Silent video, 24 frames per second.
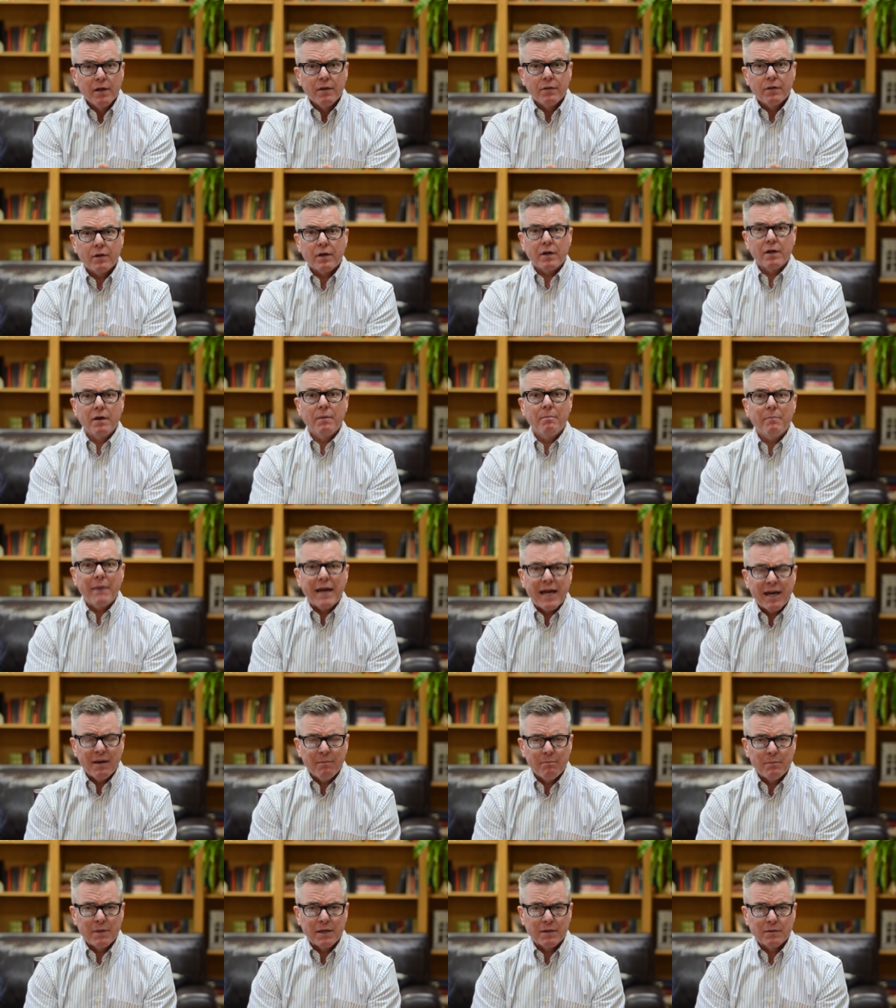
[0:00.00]
The
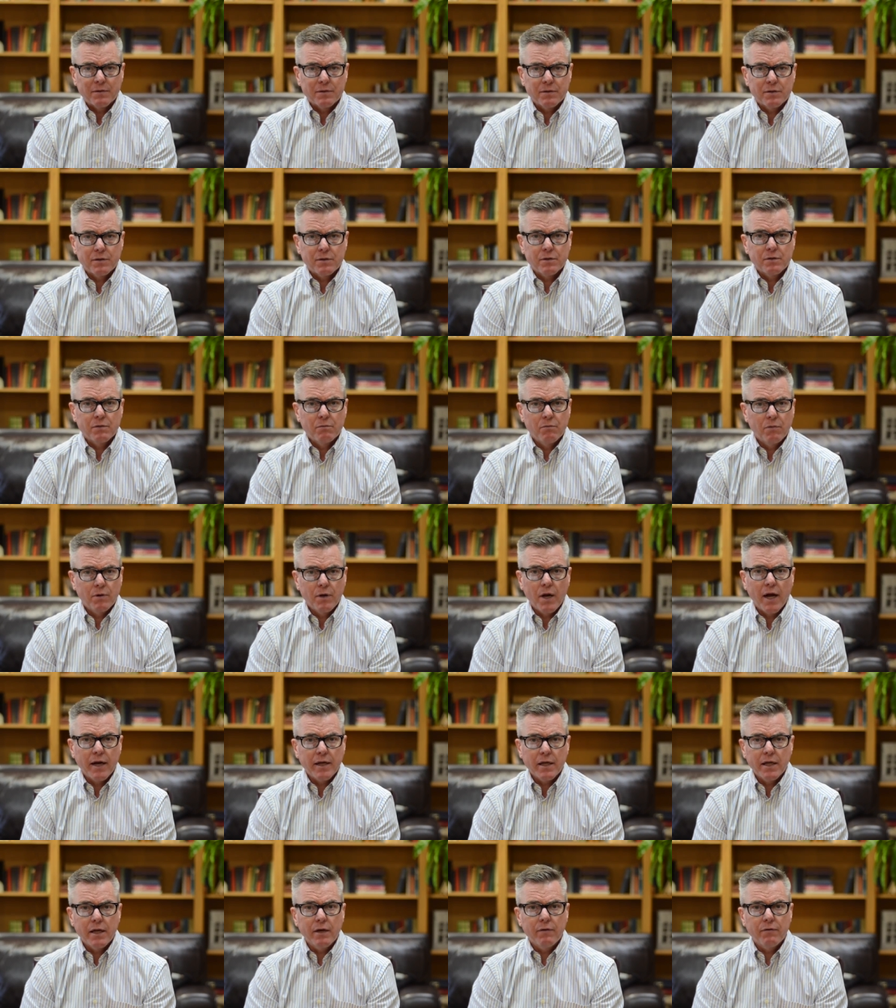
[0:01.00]
commandments were
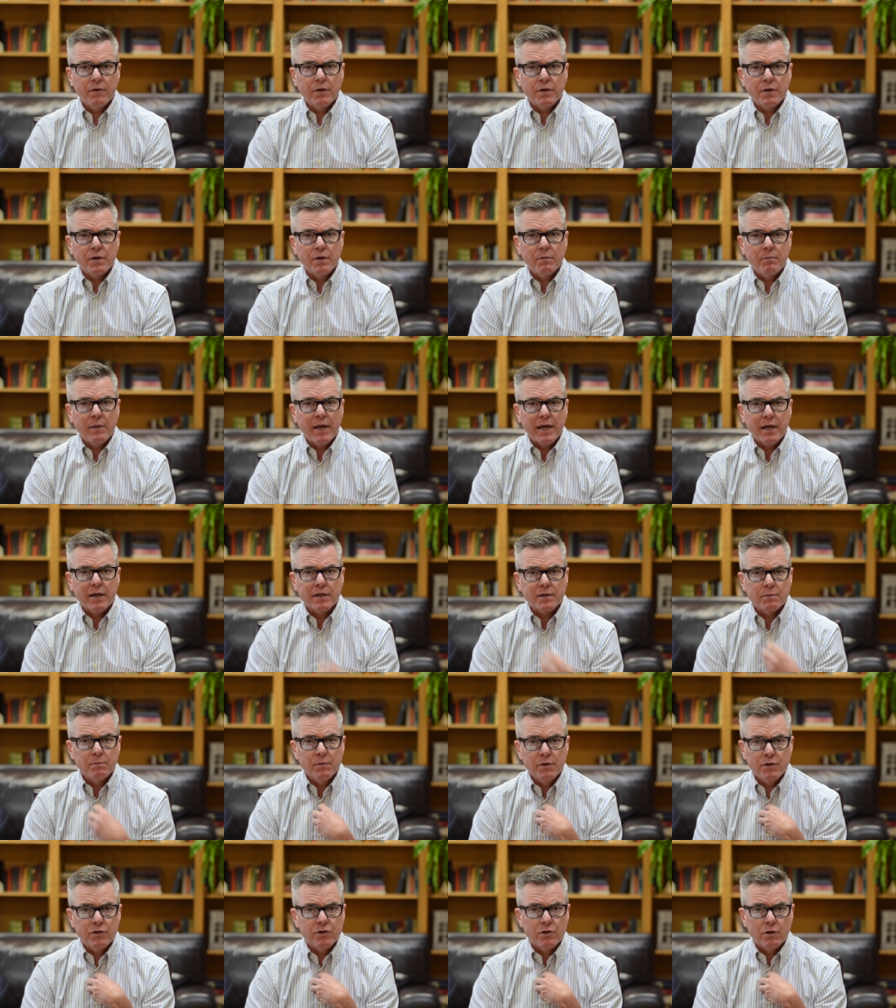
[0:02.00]
not given to make us
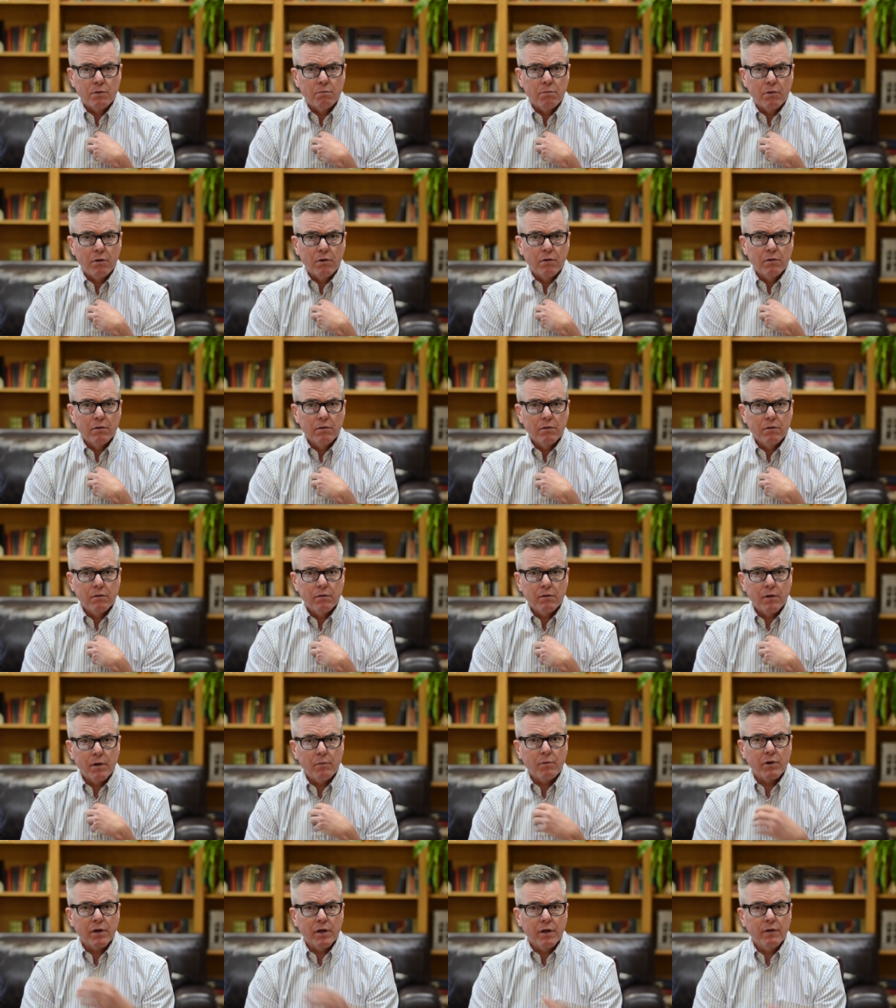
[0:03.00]
miserable. They
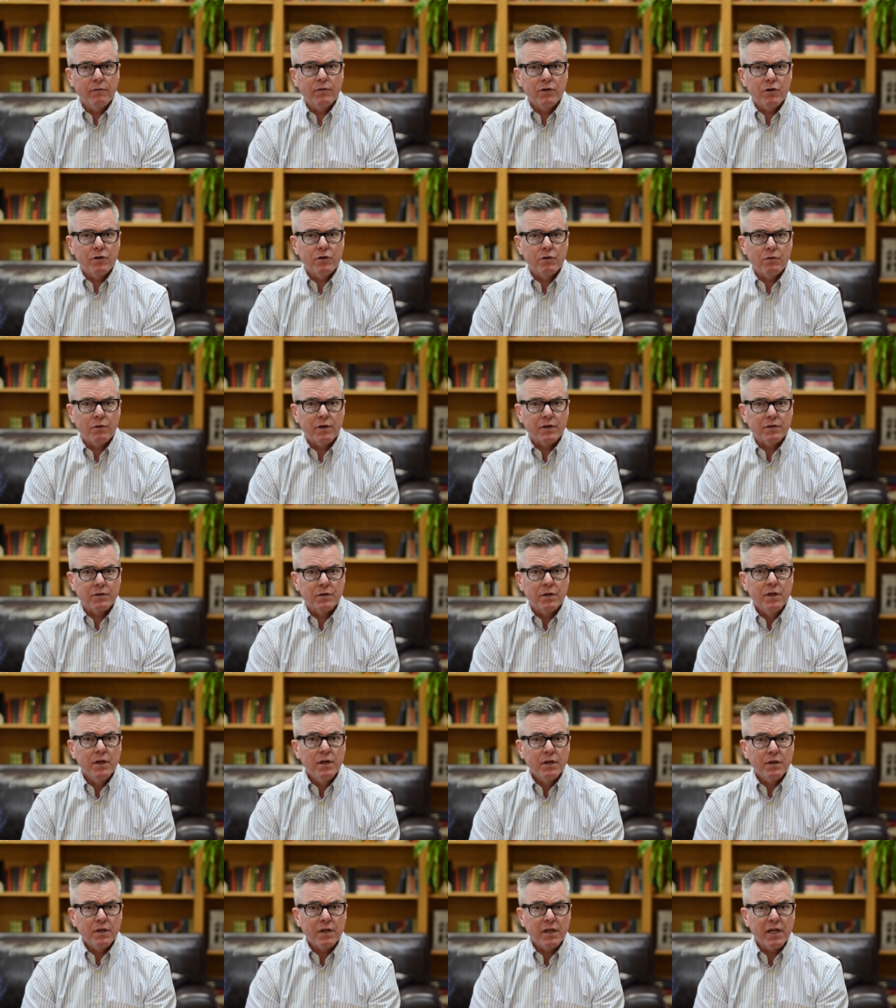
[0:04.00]
were given to us
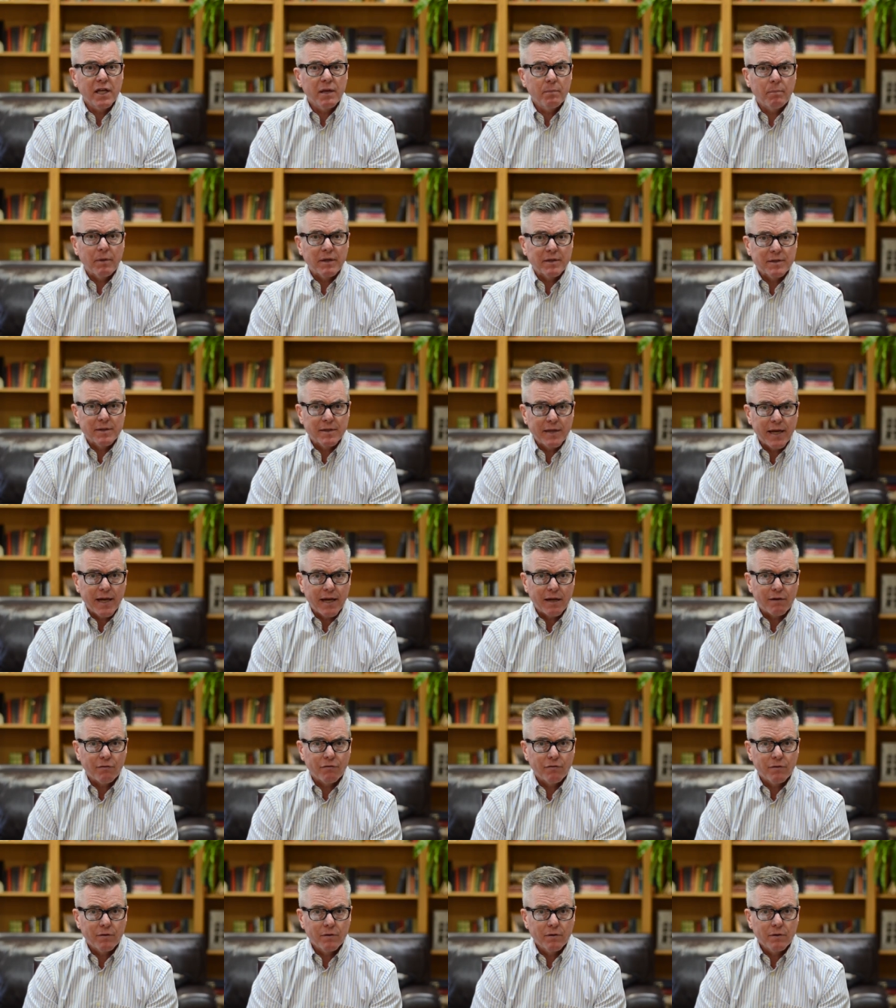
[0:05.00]
to keep us
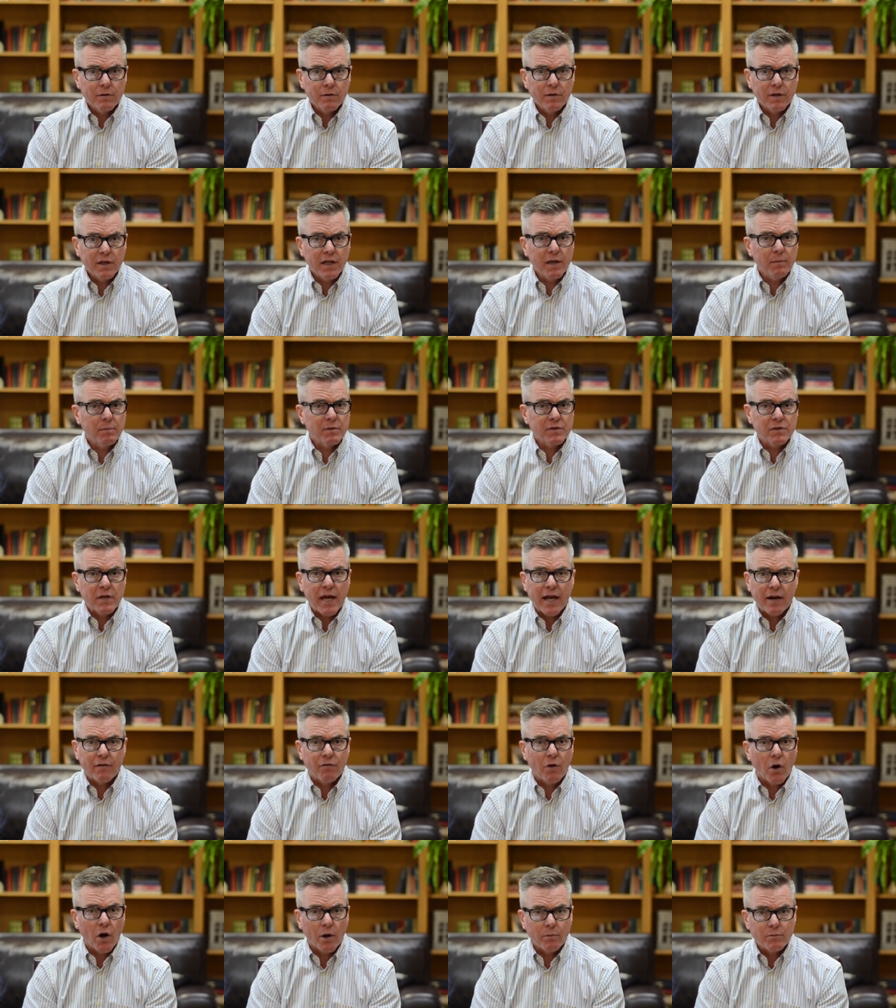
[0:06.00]
safe, to keep us out
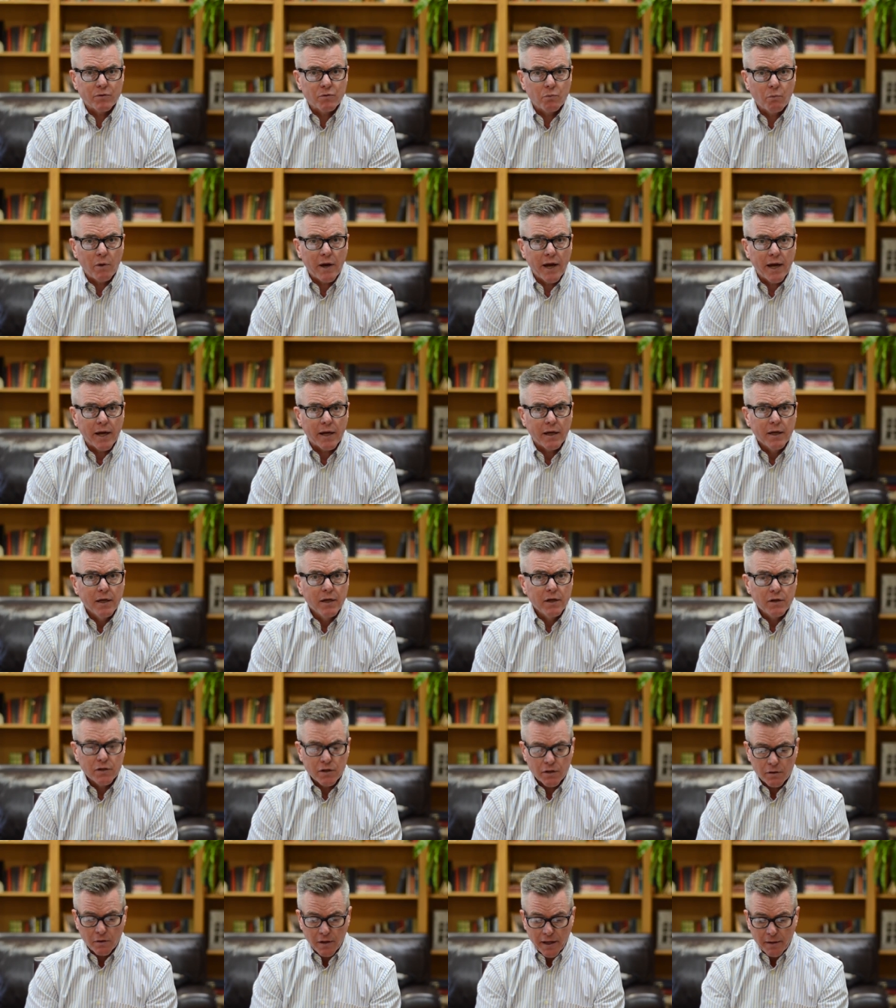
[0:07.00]
of harm's way,
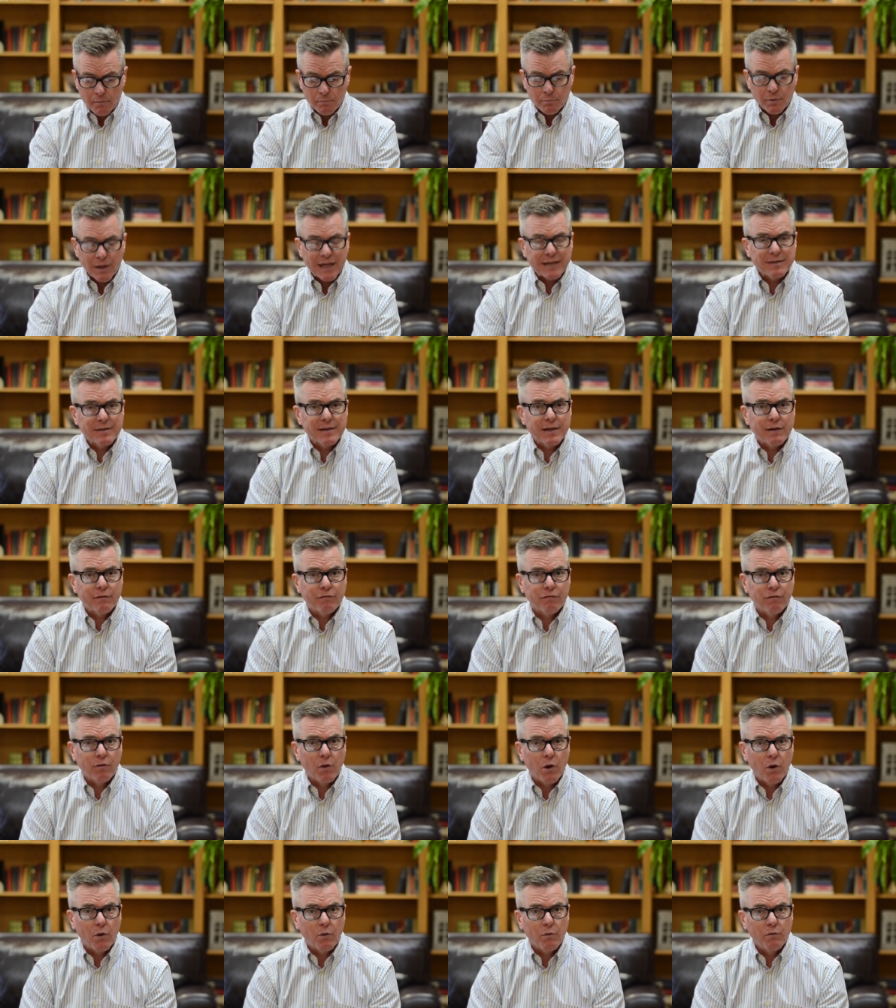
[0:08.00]
to let blessing
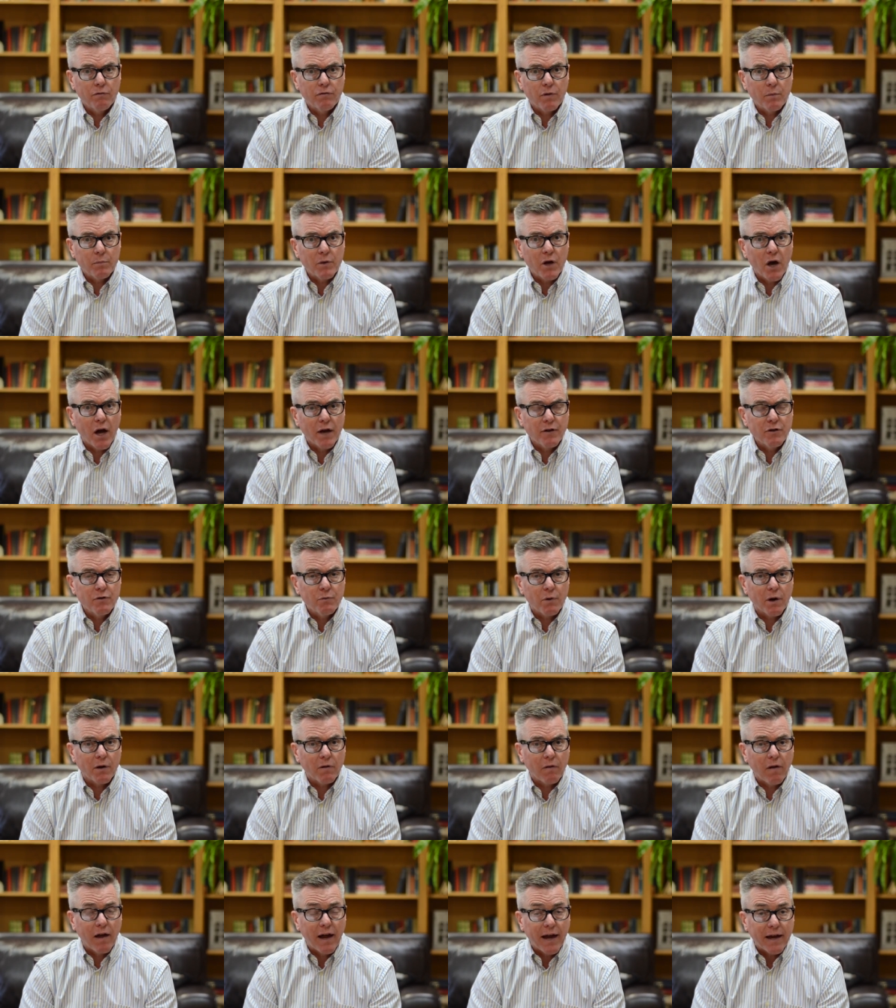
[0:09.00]
flow from God to
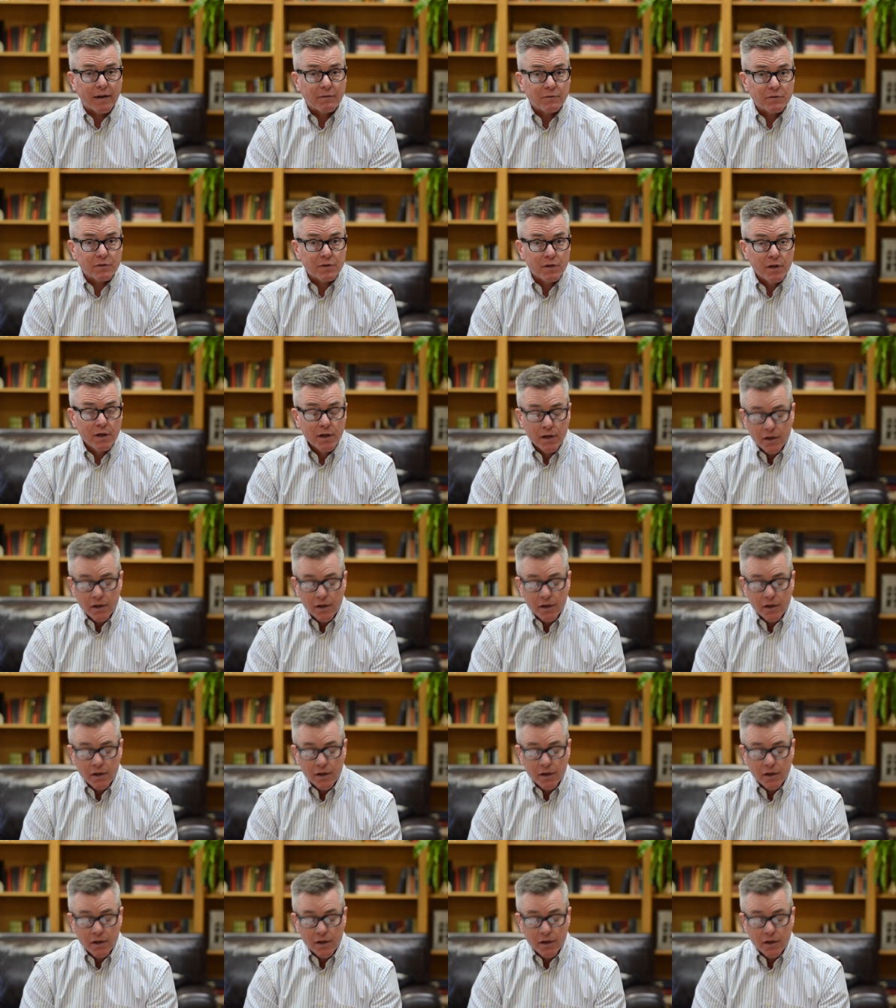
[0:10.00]
our lives.